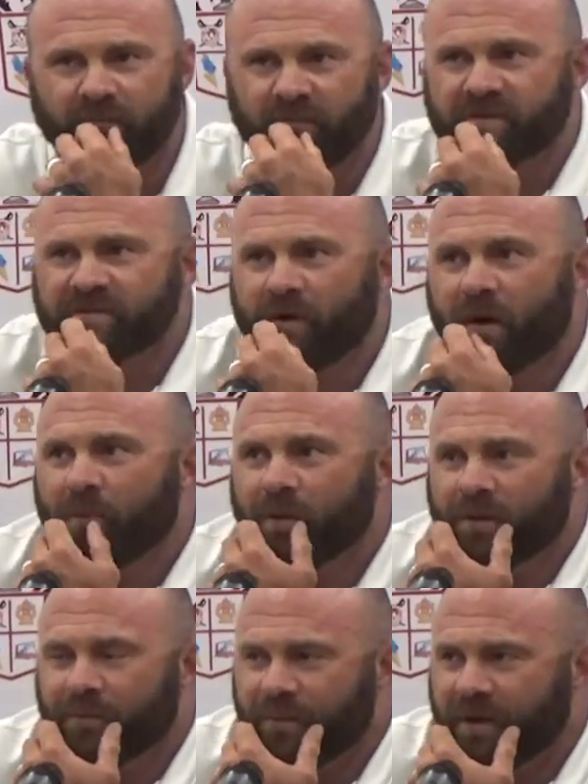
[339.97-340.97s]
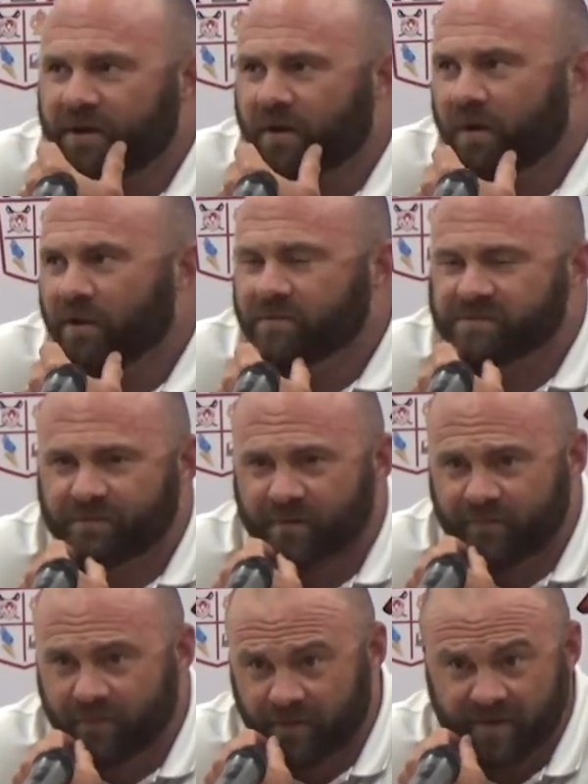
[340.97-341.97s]
First of all, it wasn't the play calling, it was the
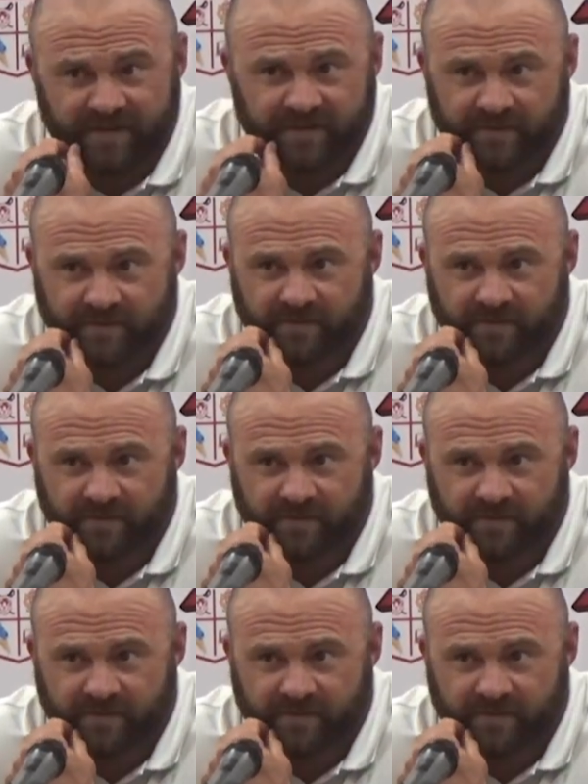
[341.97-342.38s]
referees.